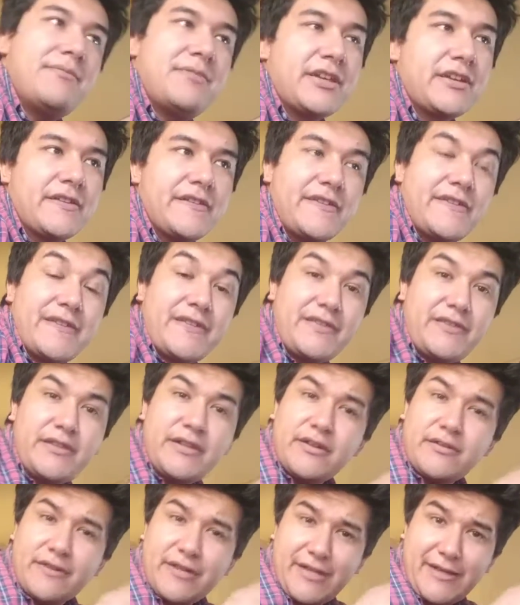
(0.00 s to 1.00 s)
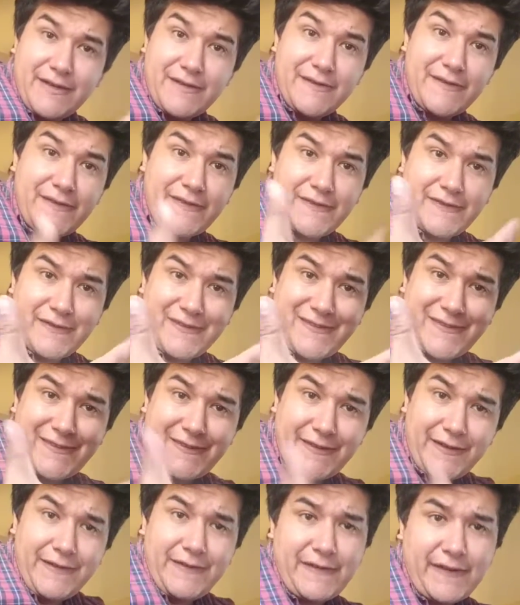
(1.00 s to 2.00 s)
because the theory is the
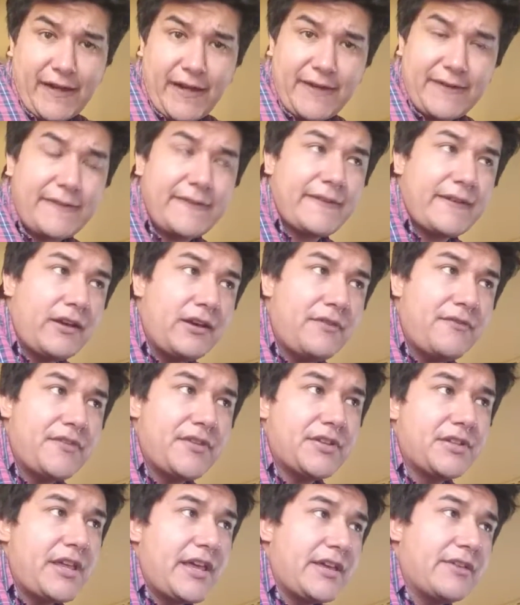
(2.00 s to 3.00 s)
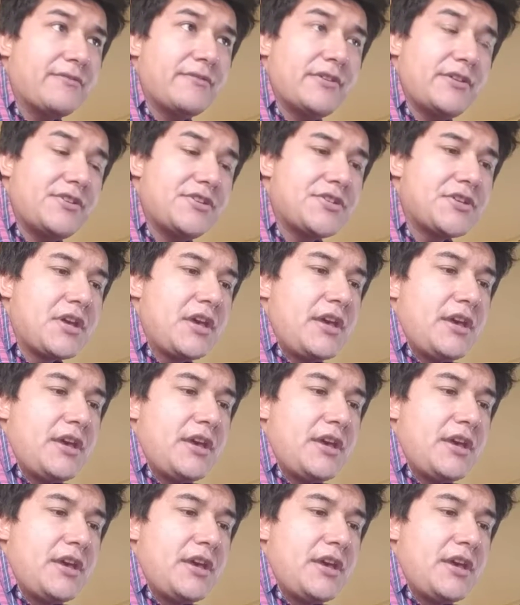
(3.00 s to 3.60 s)
syntax of the language.